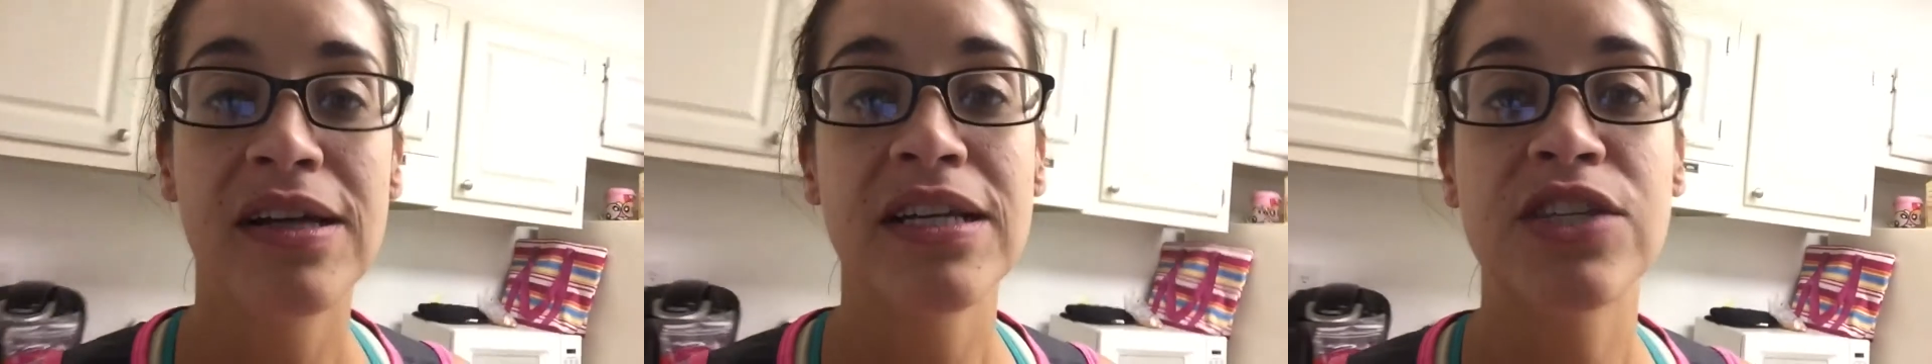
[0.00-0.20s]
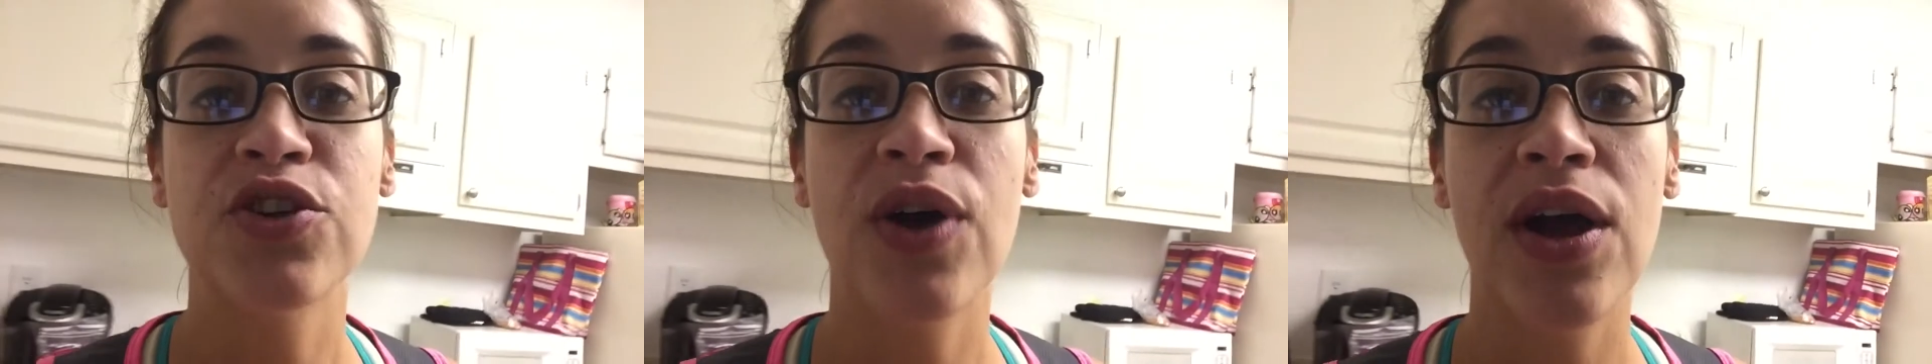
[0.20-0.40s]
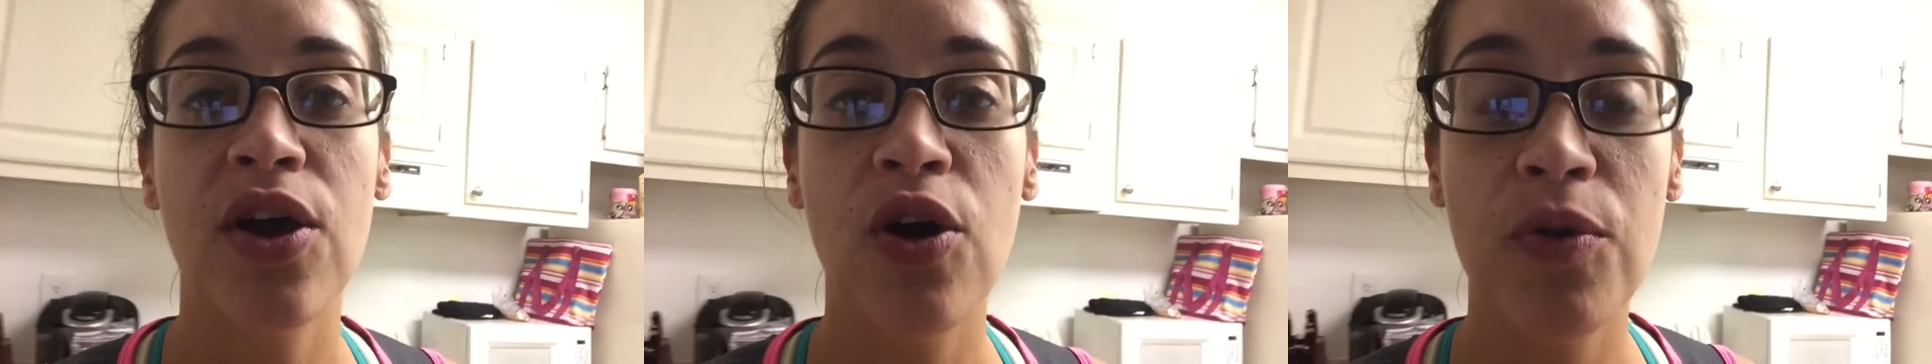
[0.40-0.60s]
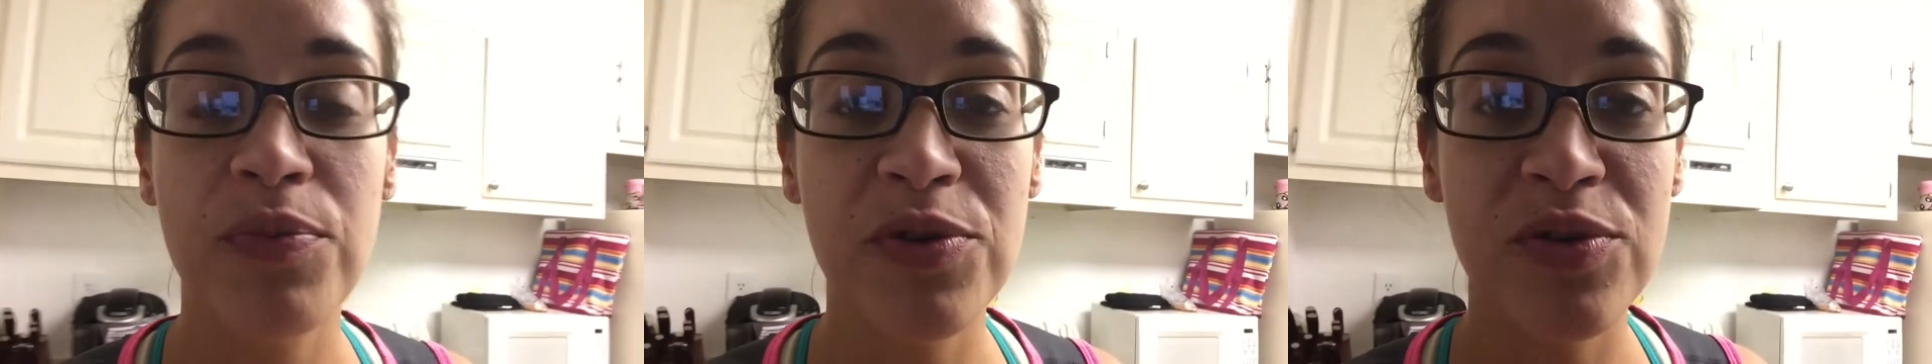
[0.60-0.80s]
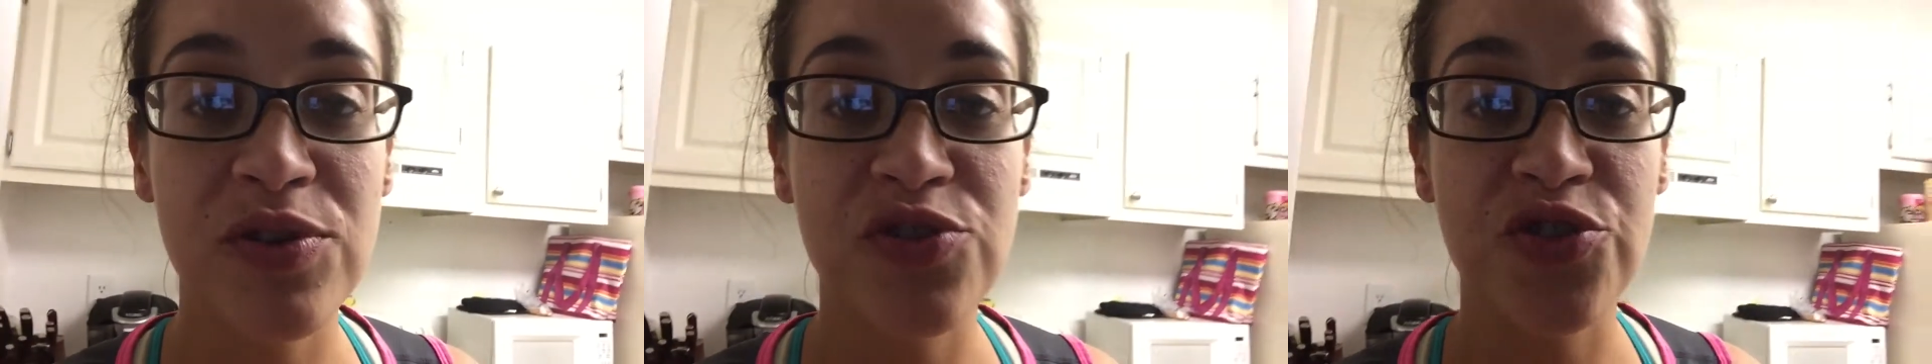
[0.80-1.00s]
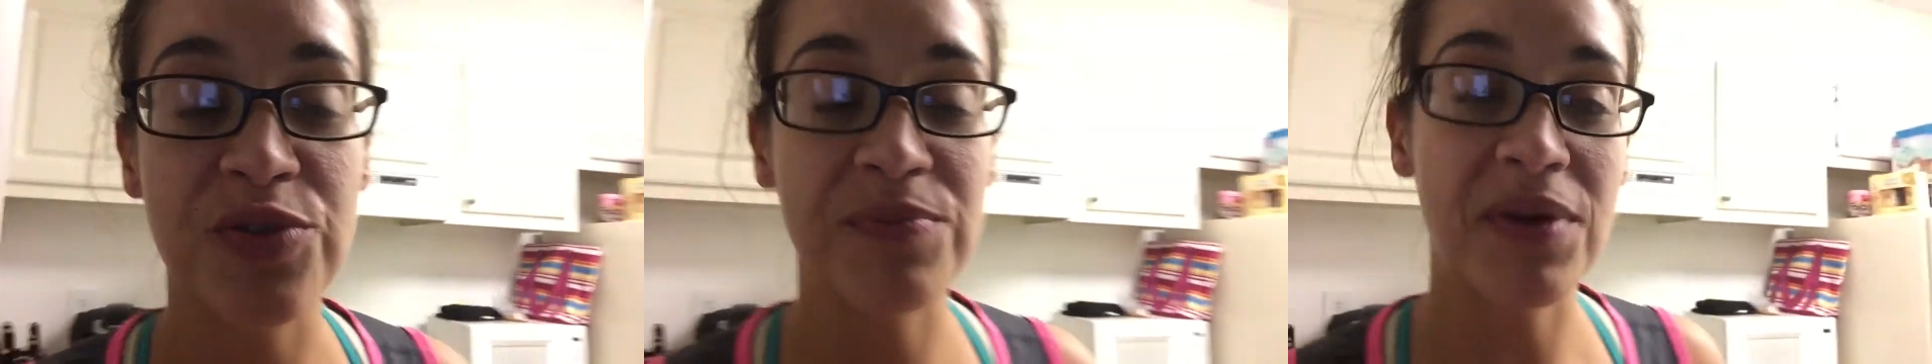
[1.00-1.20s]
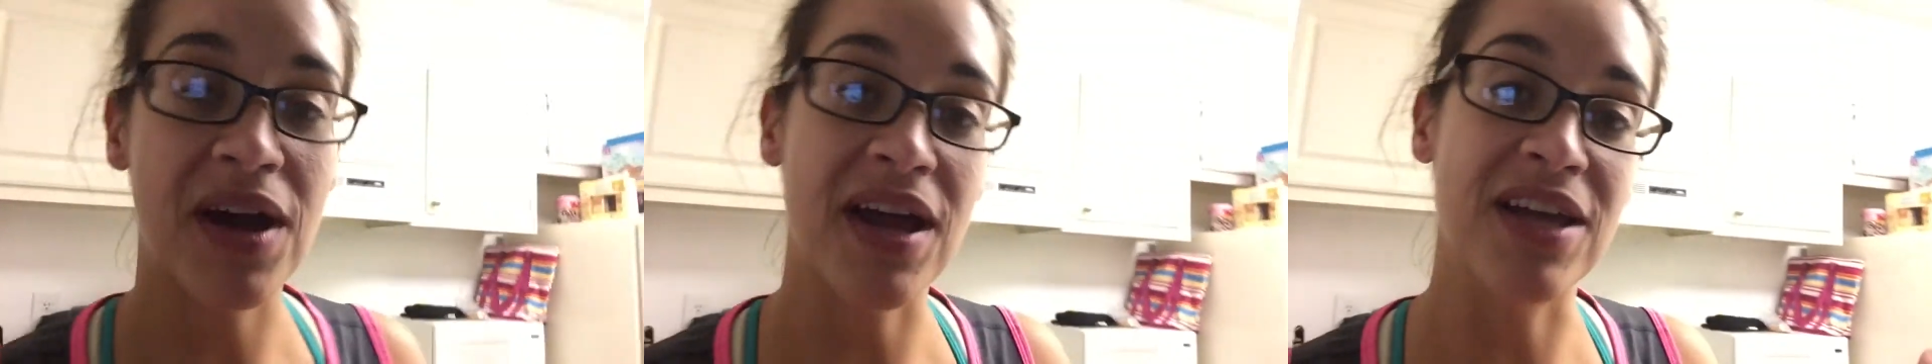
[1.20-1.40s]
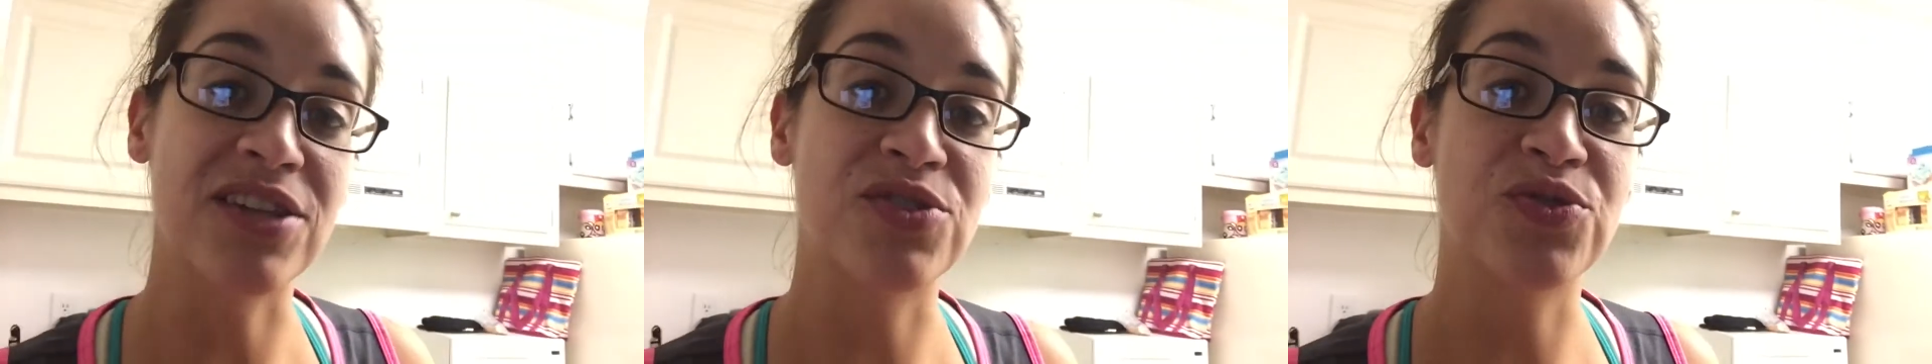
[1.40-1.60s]
So I hope you enjoyed
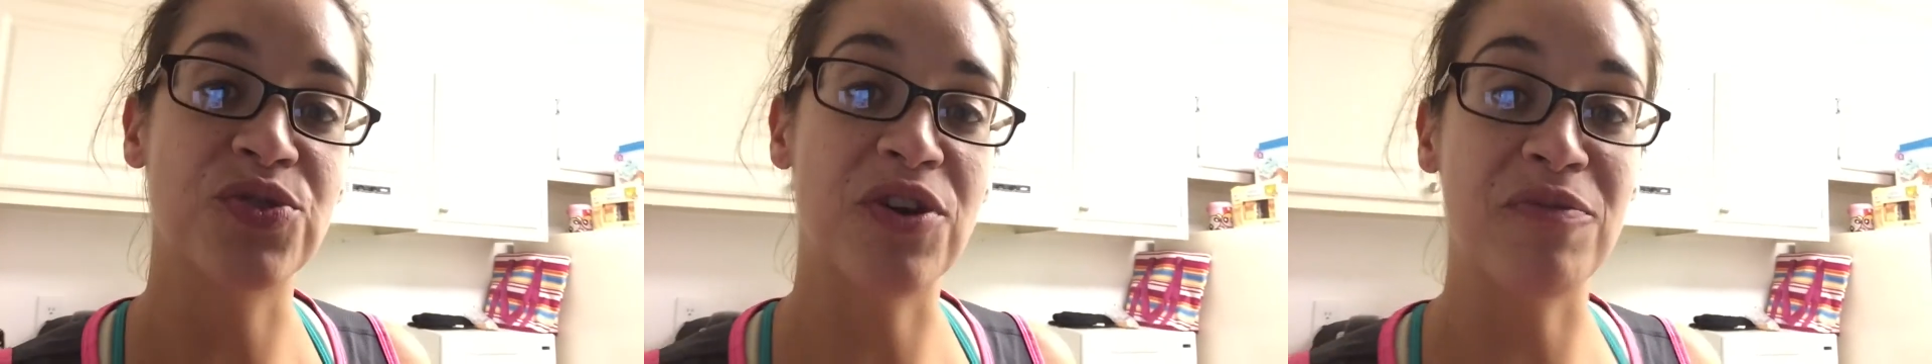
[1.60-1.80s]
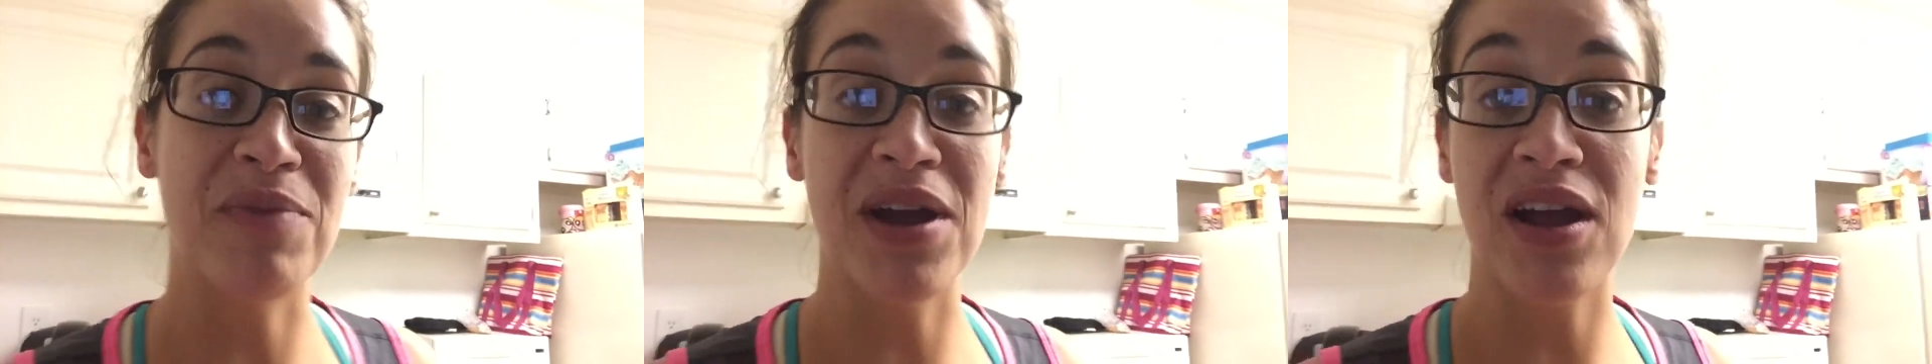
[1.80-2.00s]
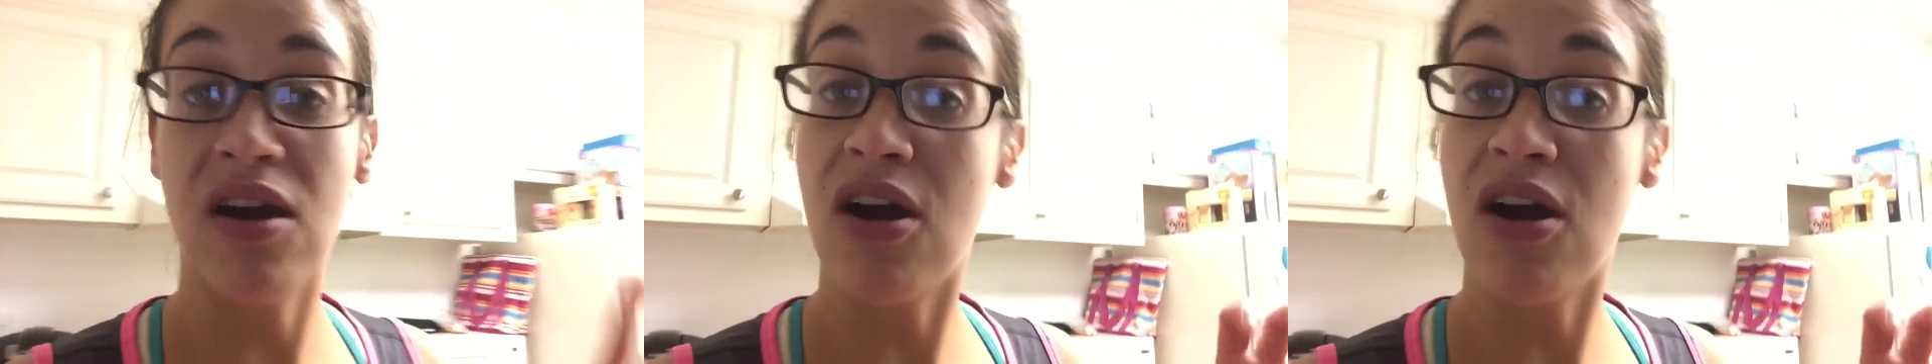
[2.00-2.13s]
my tour of my